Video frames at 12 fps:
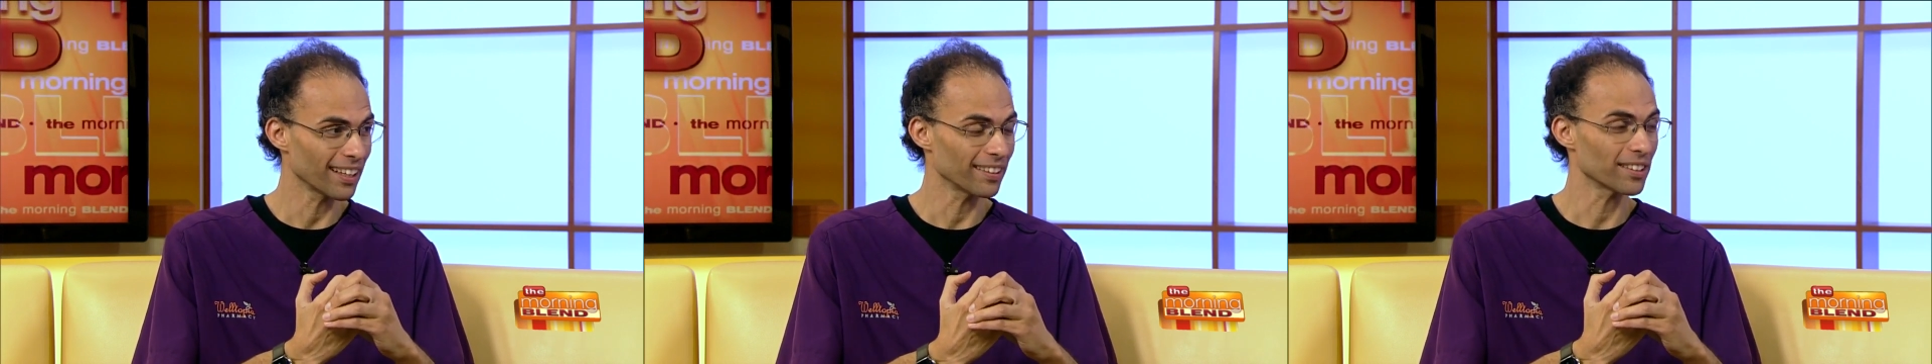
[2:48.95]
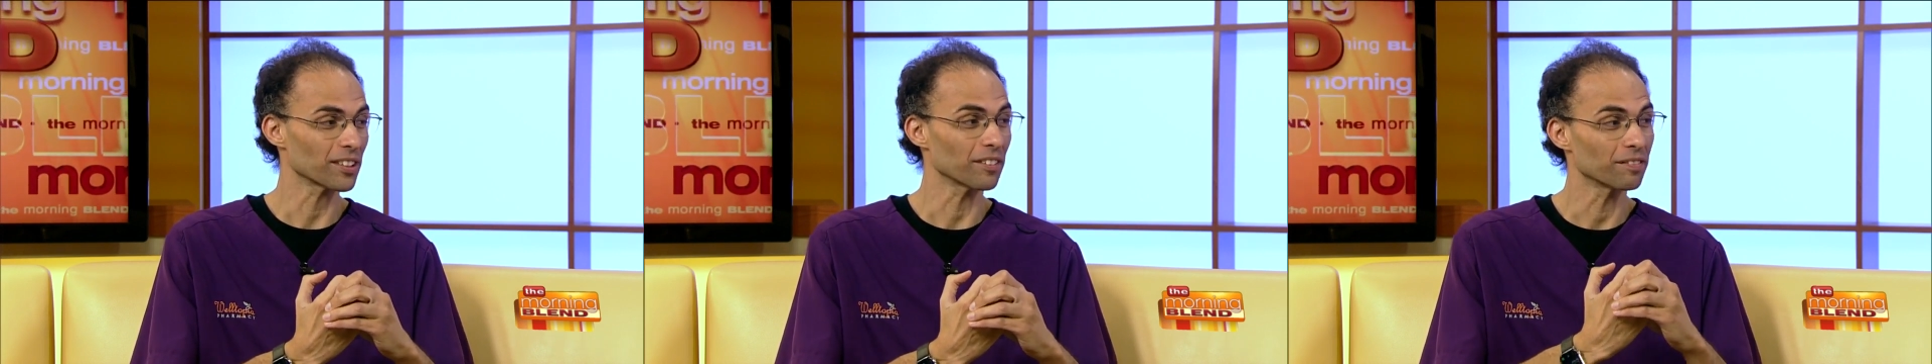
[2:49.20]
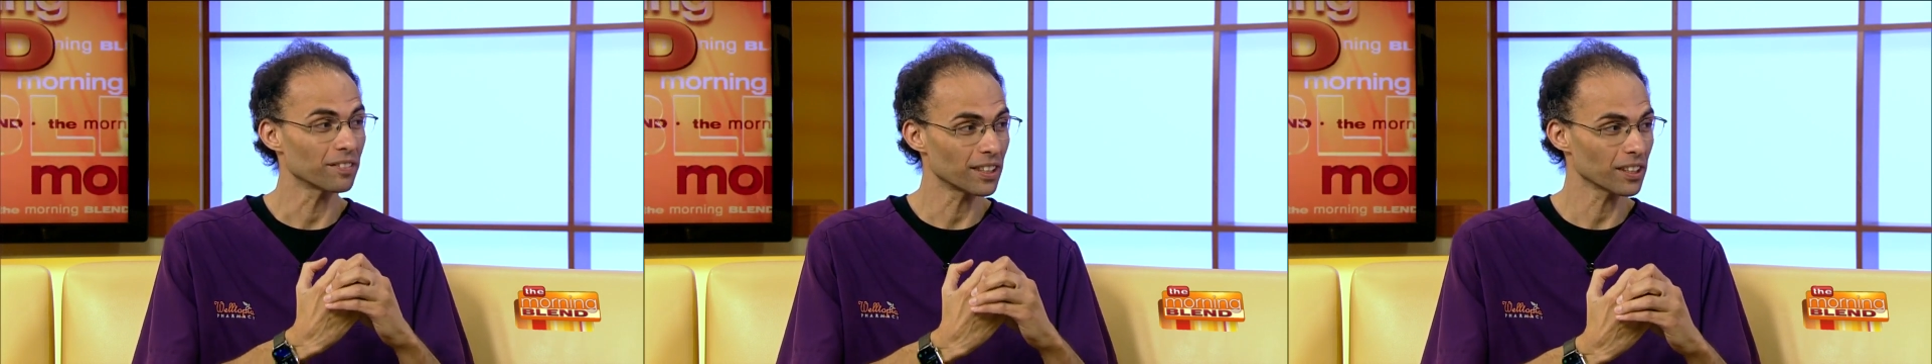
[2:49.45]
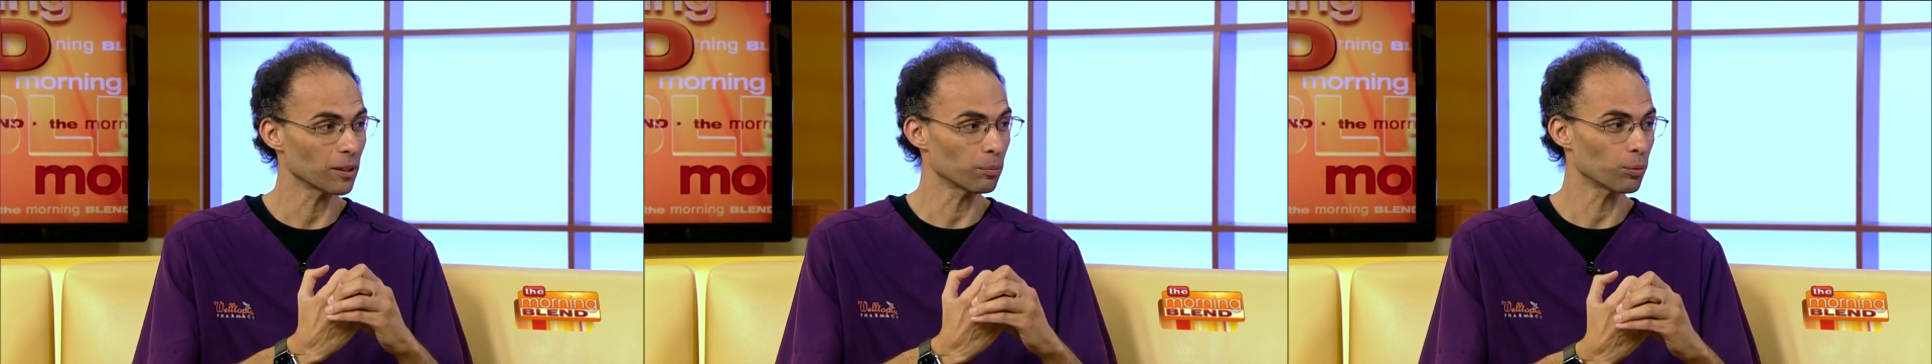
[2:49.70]
and these are
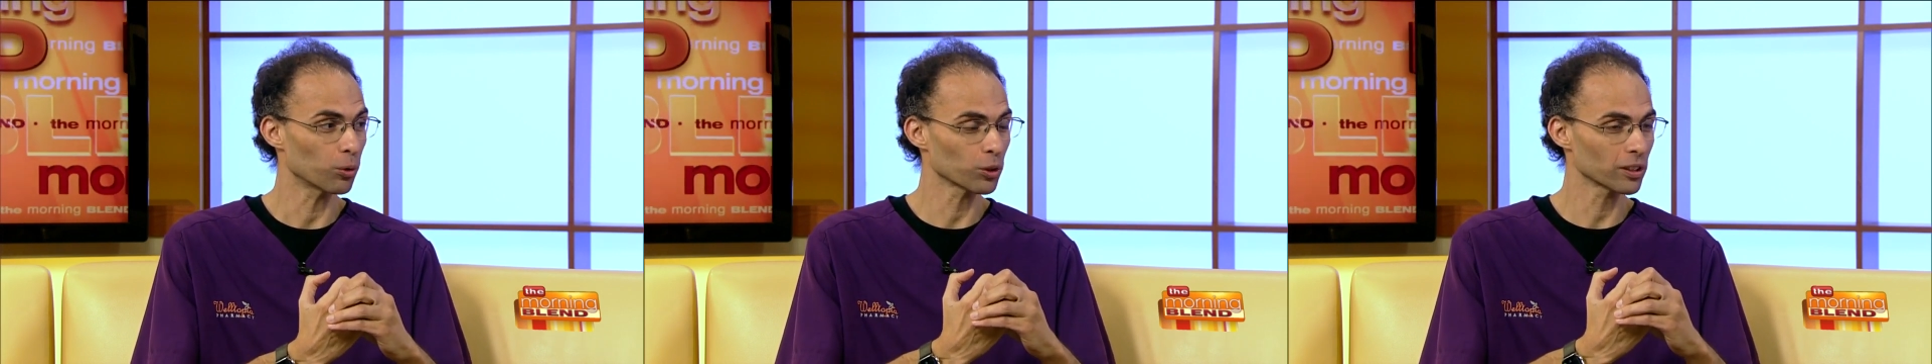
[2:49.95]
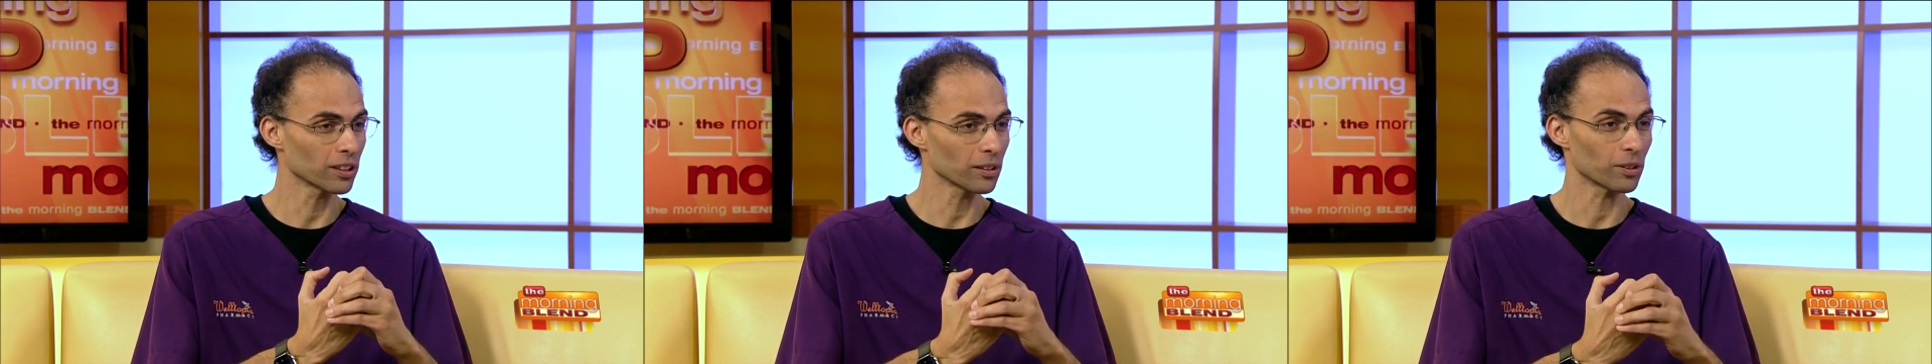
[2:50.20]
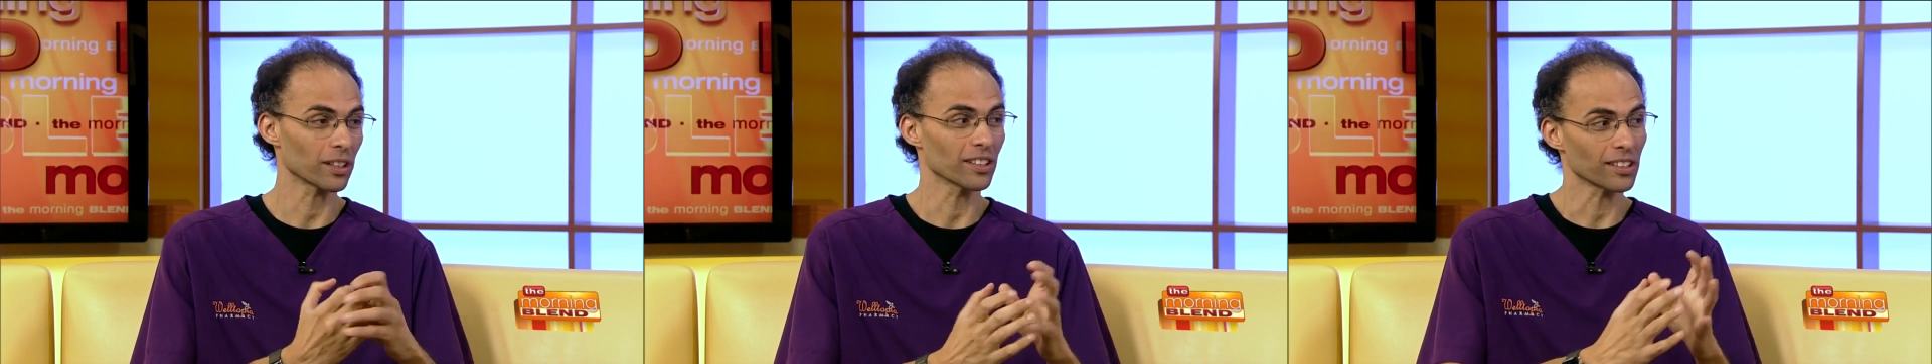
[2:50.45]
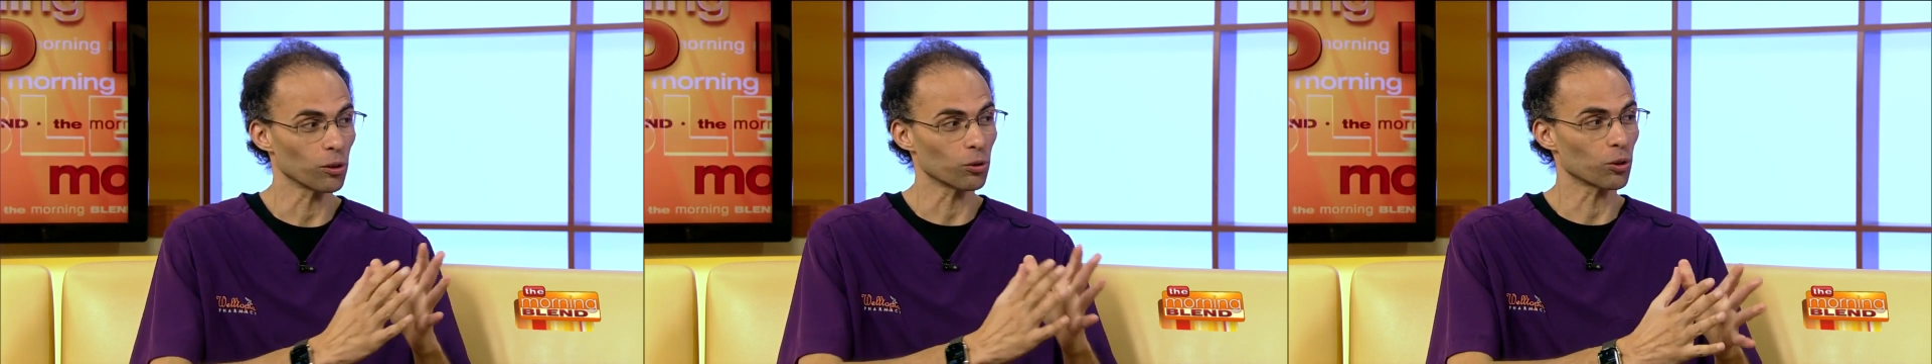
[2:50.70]
very important
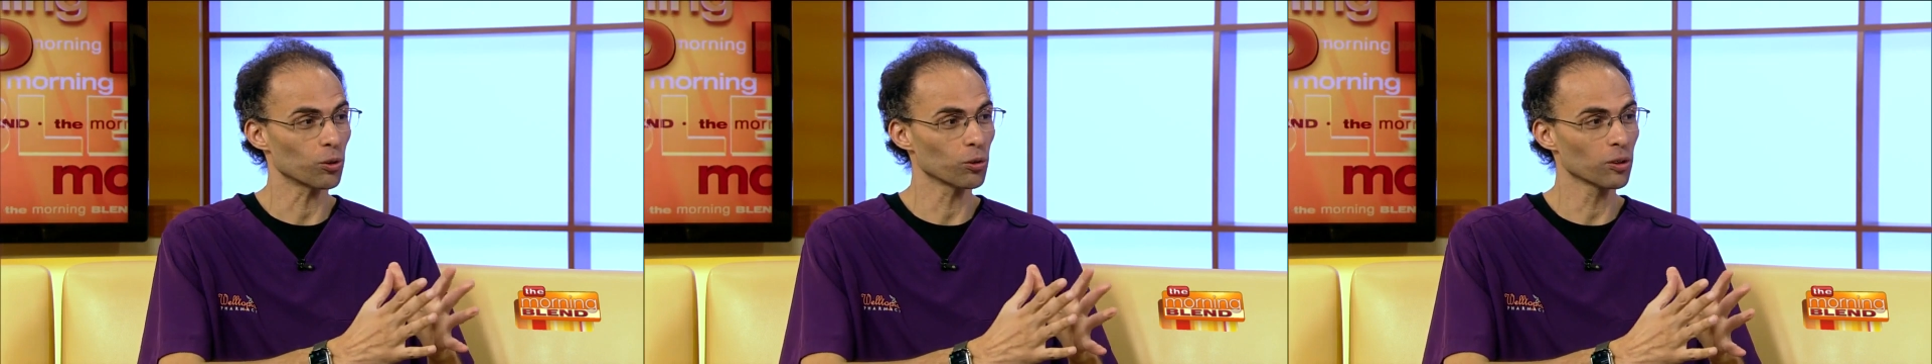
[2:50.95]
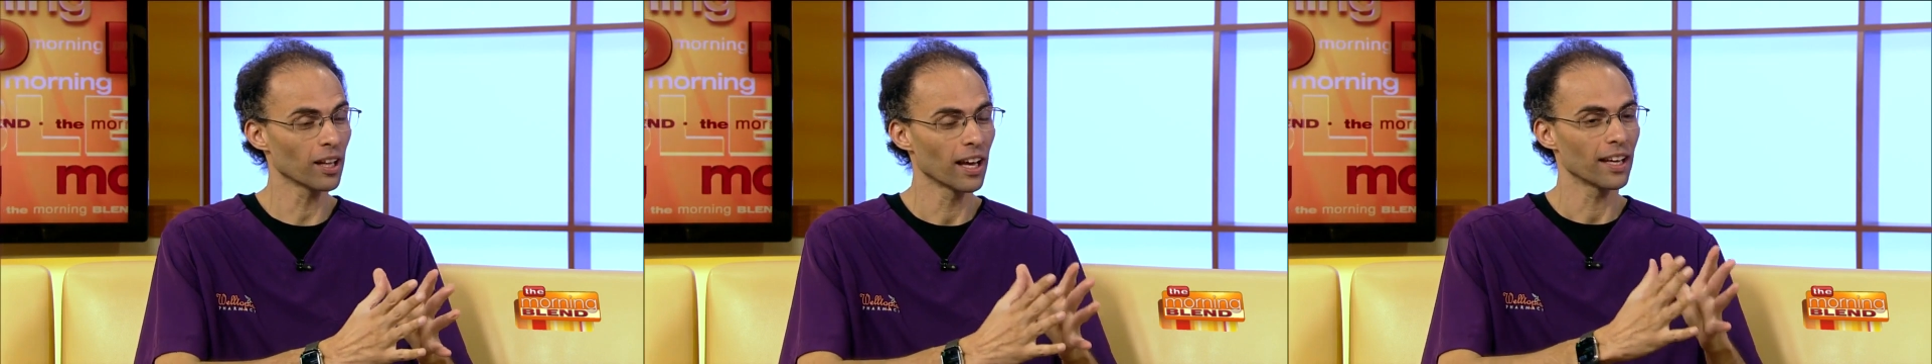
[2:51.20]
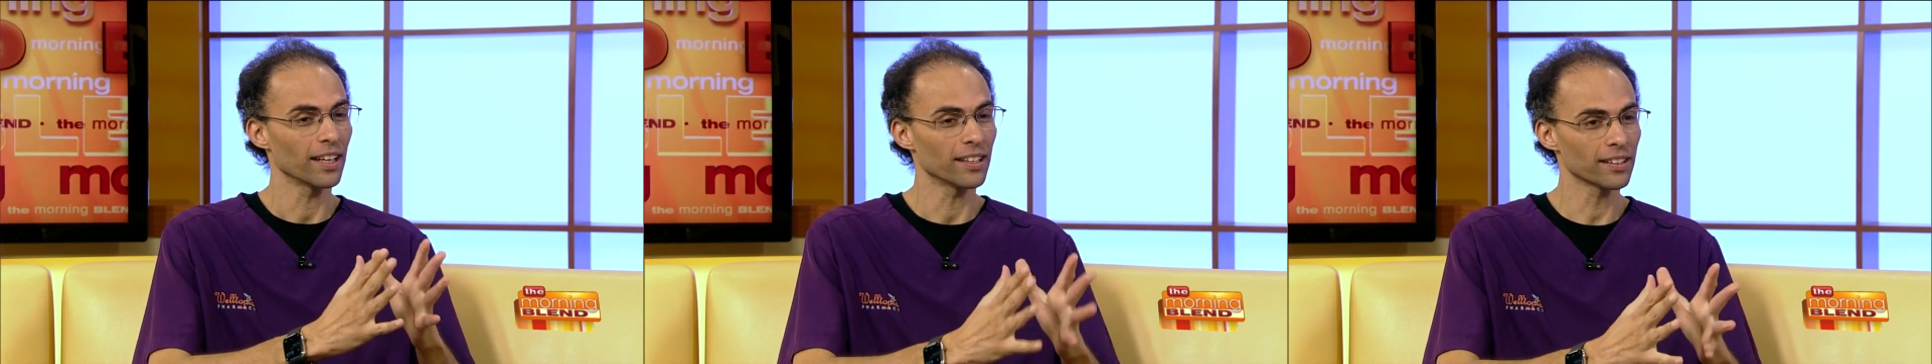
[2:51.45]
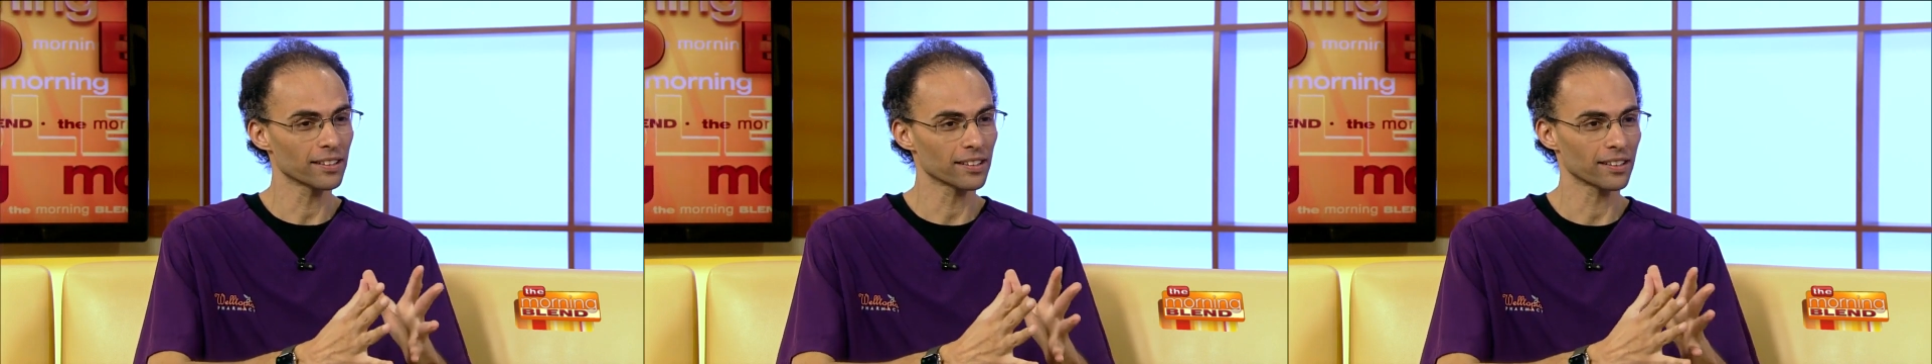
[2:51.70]
because our goal
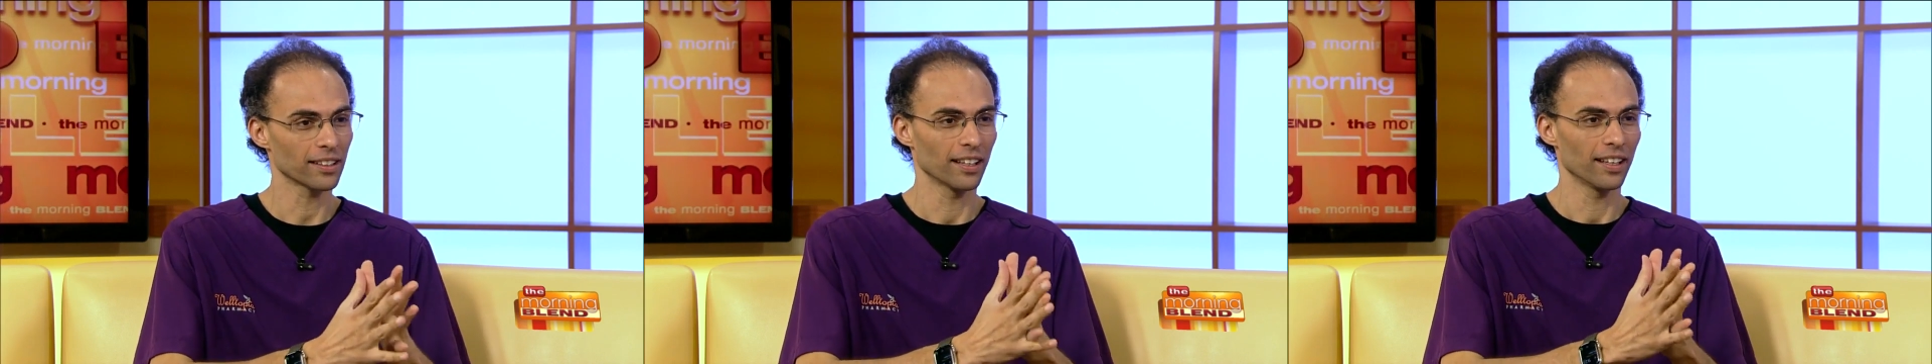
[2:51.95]
is